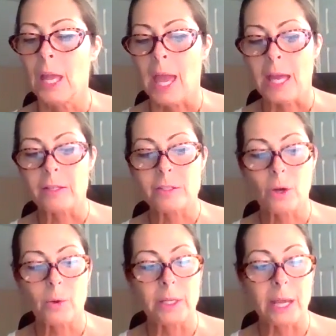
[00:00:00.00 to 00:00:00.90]
And
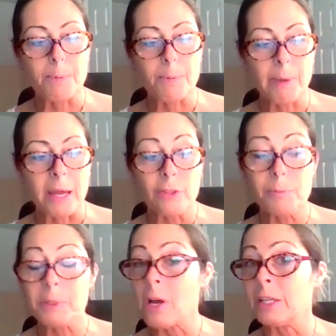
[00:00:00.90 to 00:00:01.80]
so in April, my
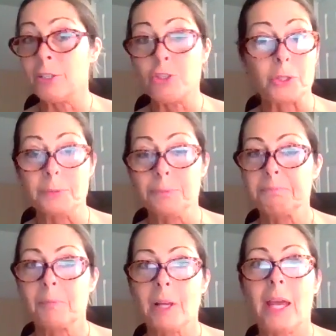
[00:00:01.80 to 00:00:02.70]
husband got injured,
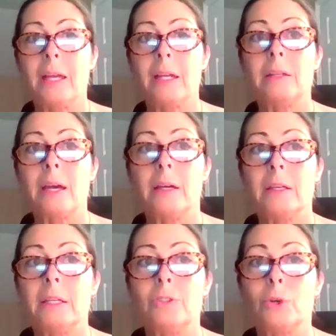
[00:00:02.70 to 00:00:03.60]
and
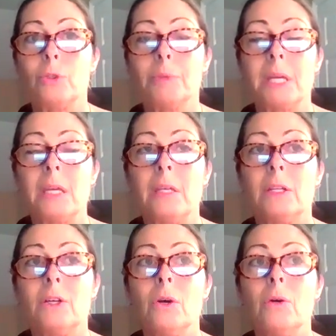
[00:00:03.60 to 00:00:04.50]
he told me, you
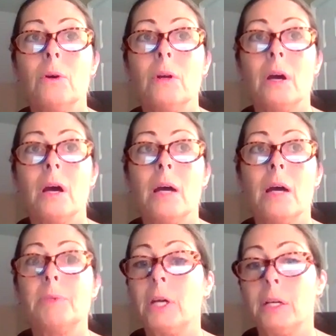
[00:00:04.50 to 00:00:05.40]
know,
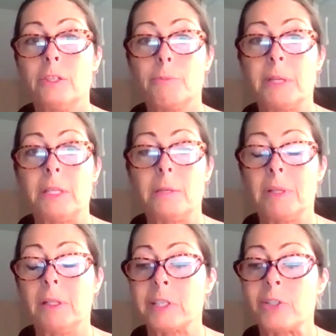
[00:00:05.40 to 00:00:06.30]
I'm done. He's been in the
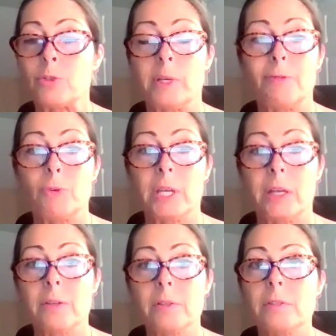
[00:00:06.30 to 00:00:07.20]
military 24
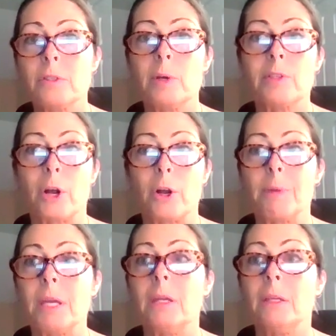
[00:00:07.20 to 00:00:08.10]
years, U.S.
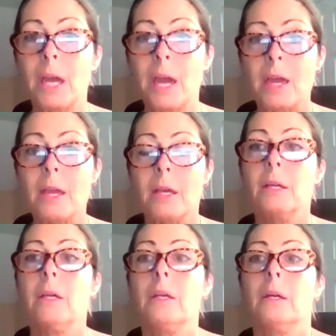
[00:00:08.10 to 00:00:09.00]
Army, yay.
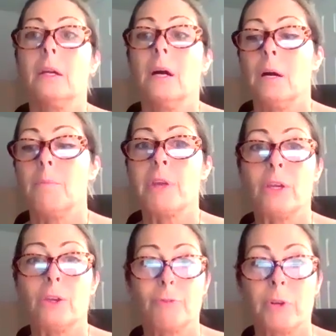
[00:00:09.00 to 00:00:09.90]

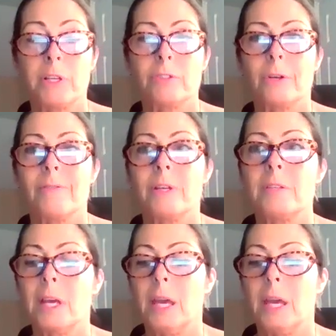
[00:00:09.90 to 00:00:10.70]
Thank you for his service.